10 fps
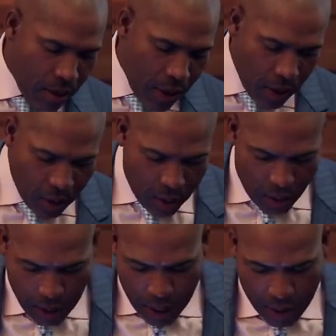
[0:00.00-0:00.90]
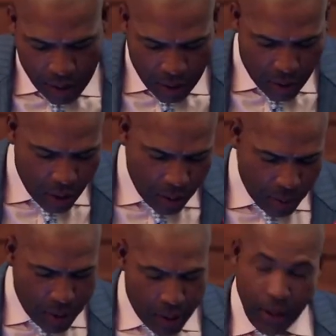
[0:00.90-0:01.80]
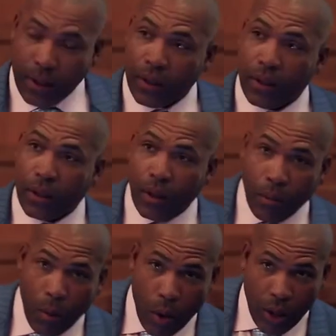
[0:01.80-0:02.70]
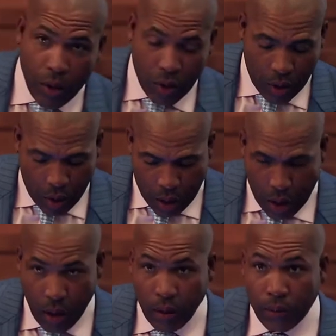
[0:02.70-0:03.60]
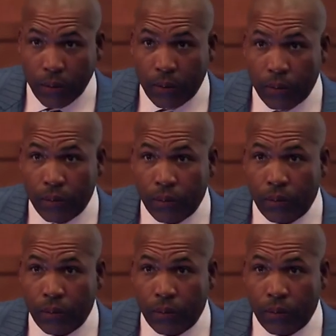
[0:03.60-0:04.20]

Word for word: Thank you, ladies and gentlemen. Good morning to you all. Good morning.